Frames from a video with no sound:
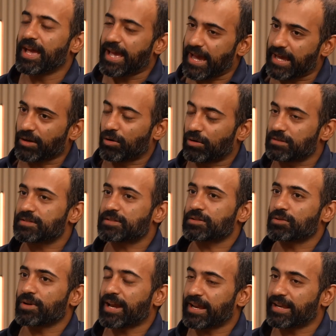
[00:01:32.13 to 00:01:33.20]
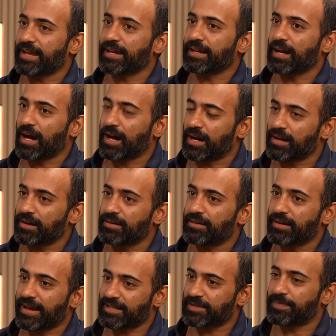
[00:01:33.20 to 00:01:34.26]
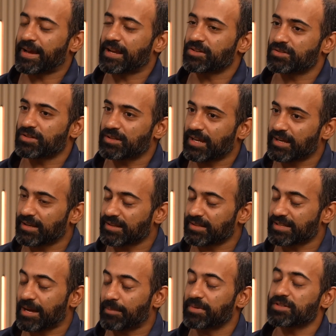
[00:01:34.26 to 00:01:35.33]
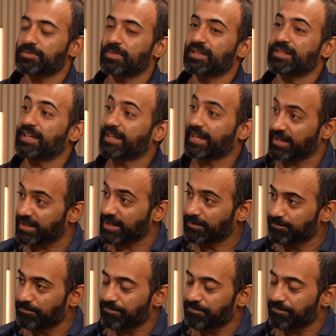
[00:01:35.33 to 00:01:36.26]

and also heading our expansion and establishment in India.